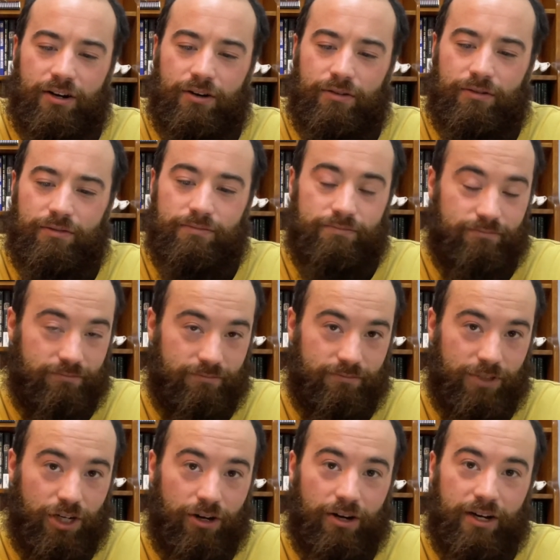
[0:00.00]
in our
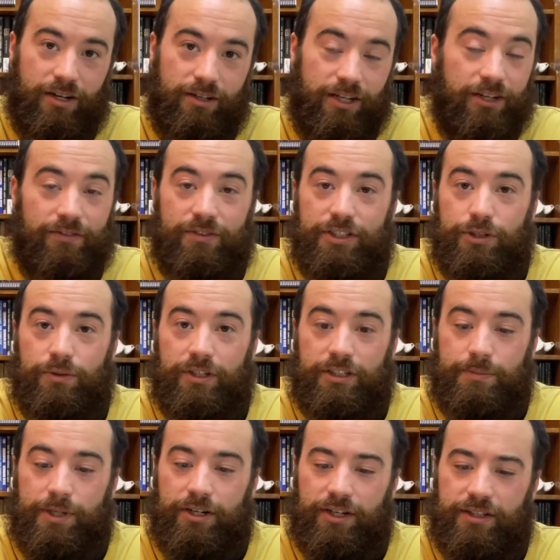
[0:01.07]
current
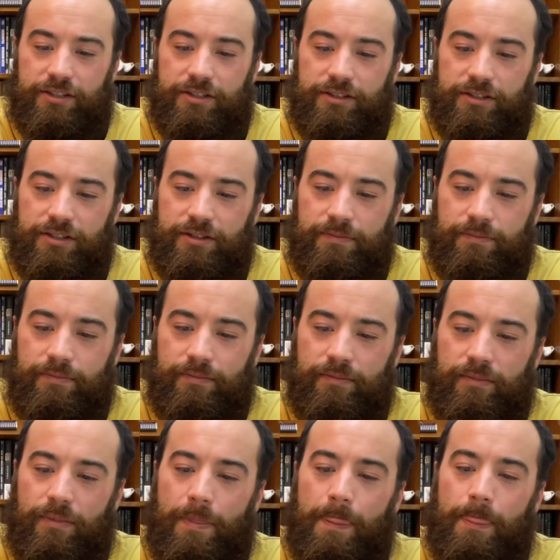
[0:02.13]
individual experiences.
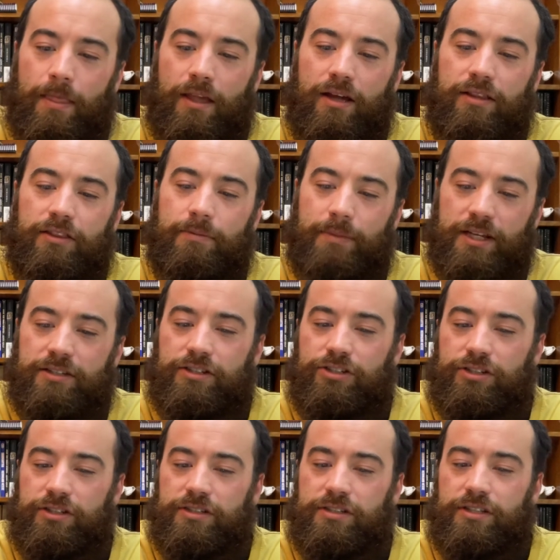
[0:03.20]
The
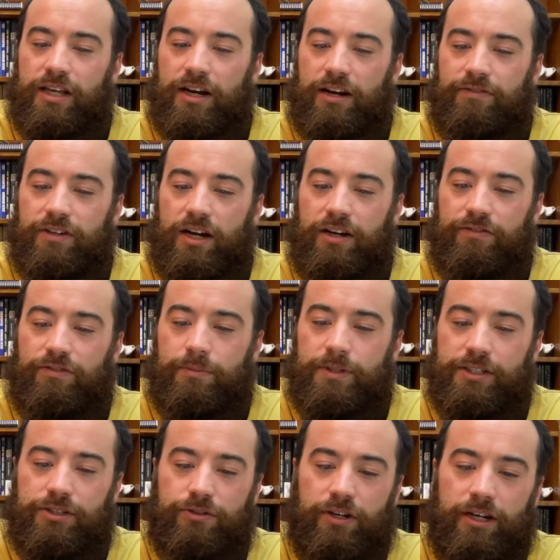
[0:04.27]
messages that I've
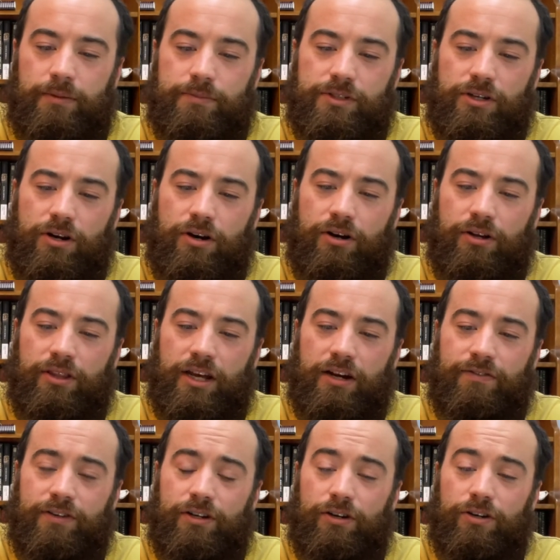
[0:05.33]
gotten from these dreams
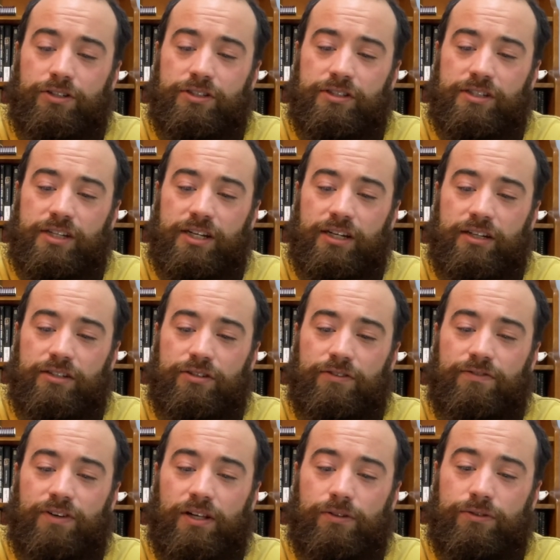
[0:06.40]
are that of an
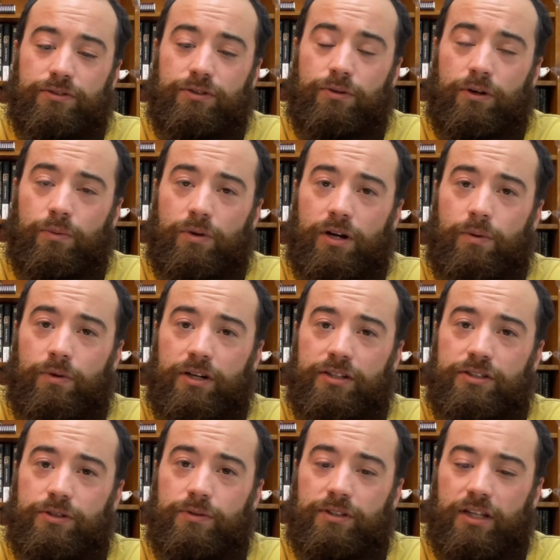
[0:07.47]
urgency to follow through on what I
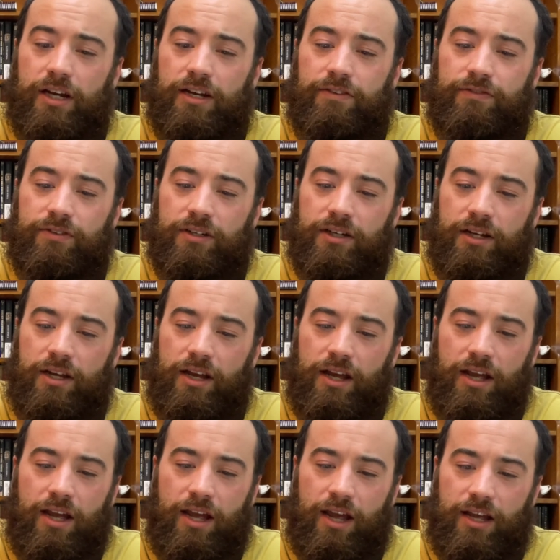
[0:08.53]
want to do in life,
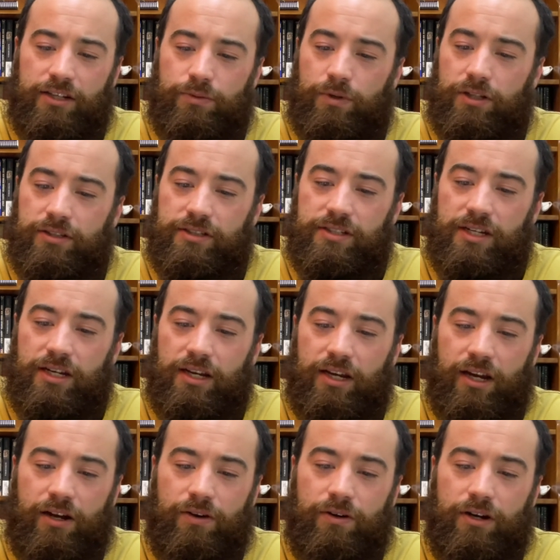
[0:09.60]
as well as
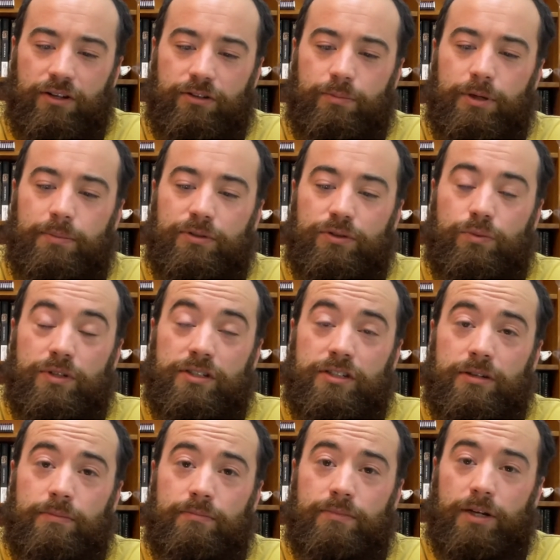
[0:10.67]
seeking out other
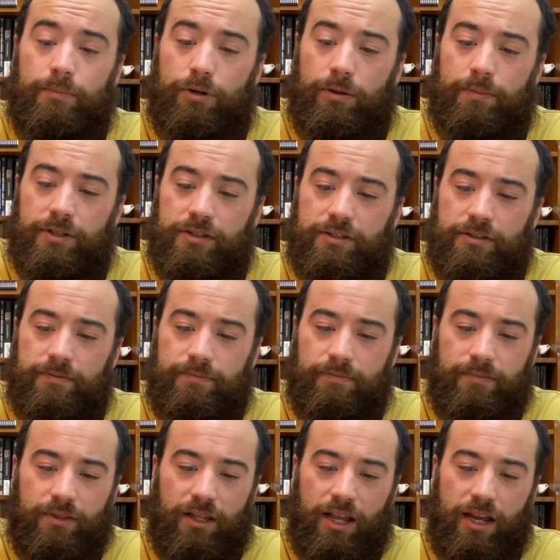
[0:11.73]
people's wisdom and
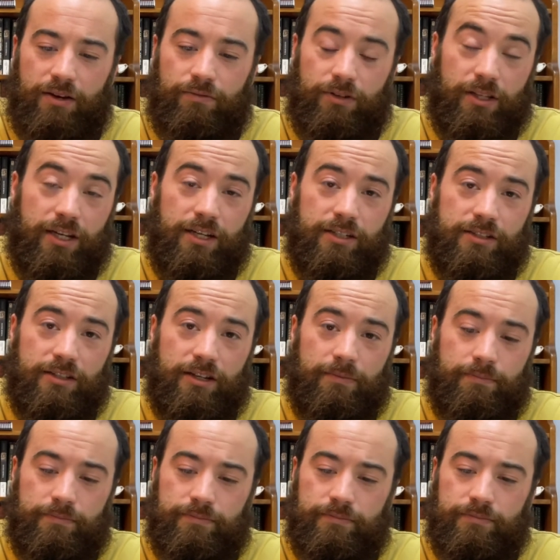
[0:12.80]
purpose and relating
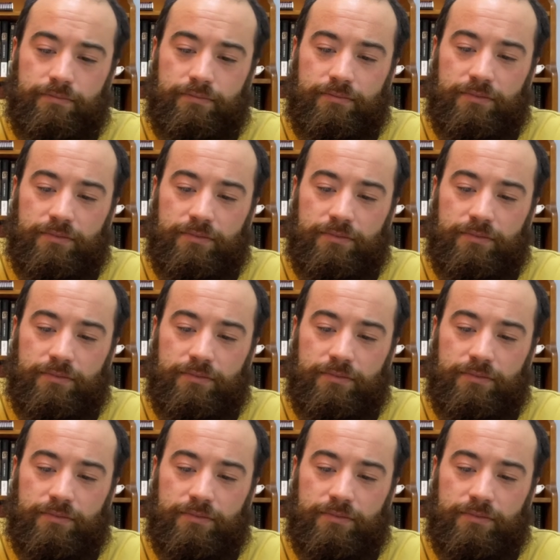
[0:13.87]
to them.